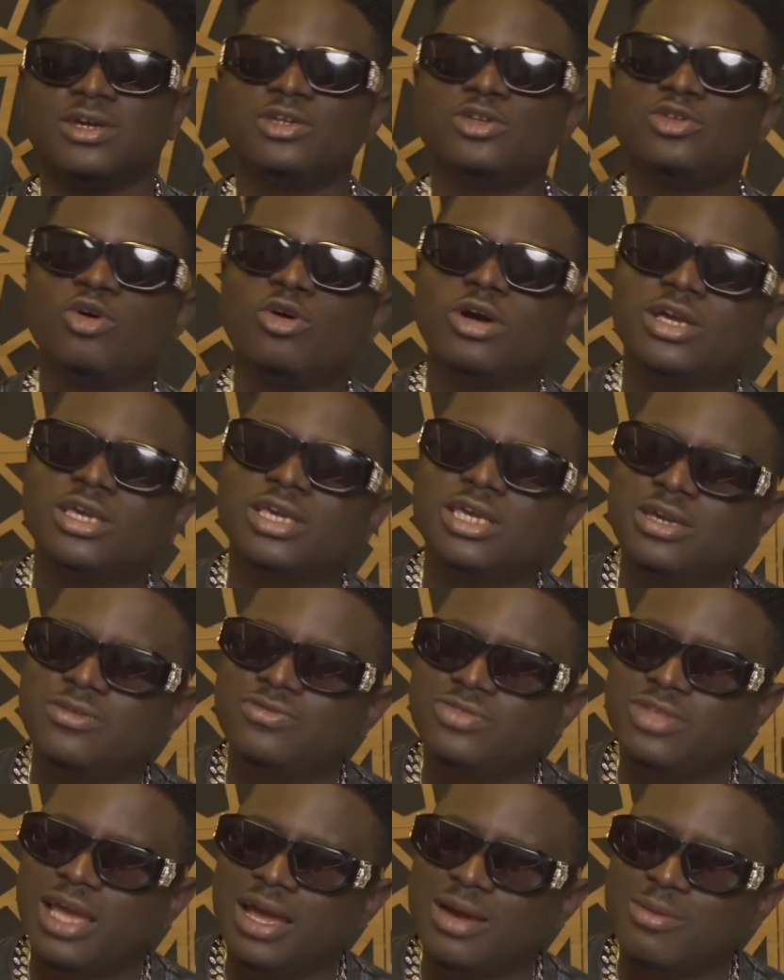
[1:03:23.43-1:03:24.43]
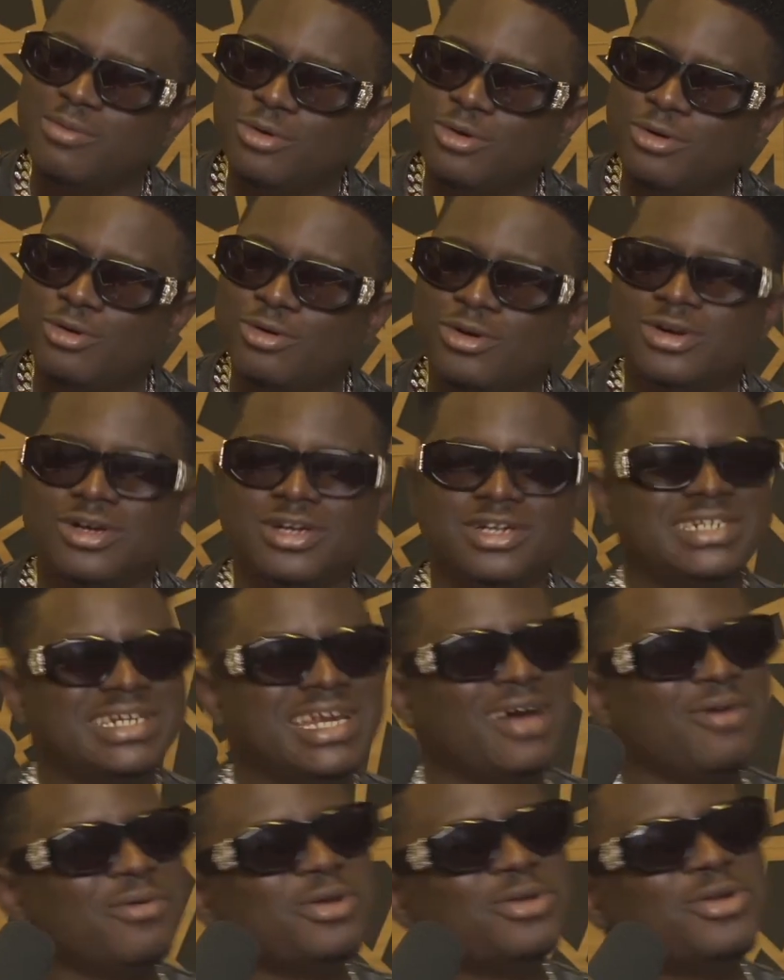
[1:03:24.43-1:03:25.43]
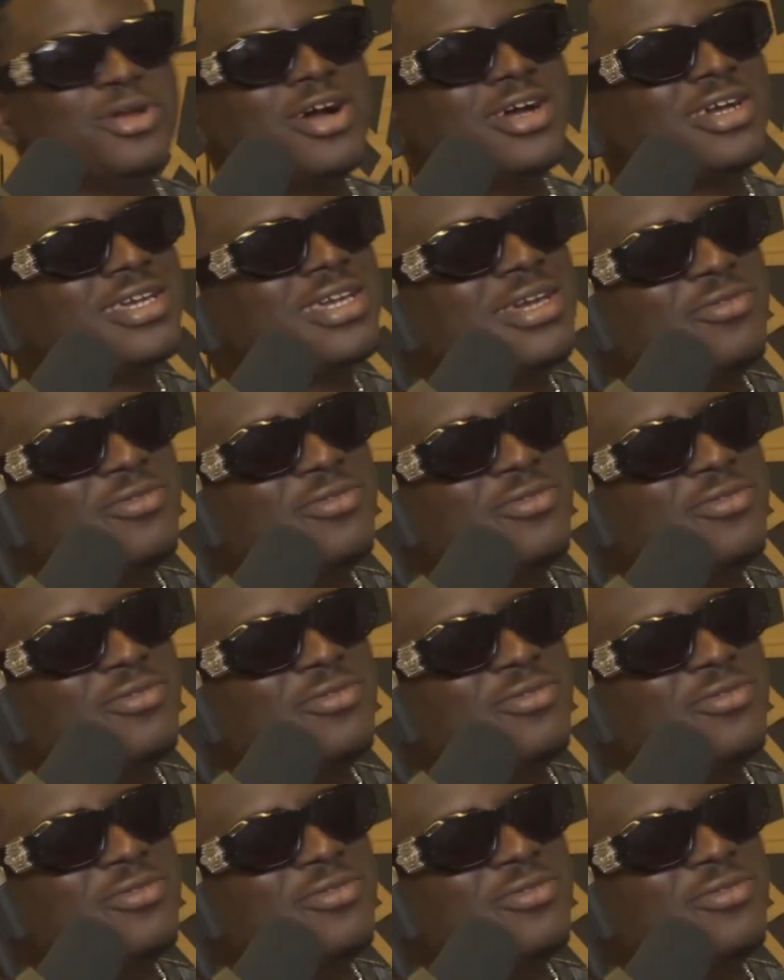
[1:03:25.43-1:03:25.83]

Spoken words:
don't give them more, they will not give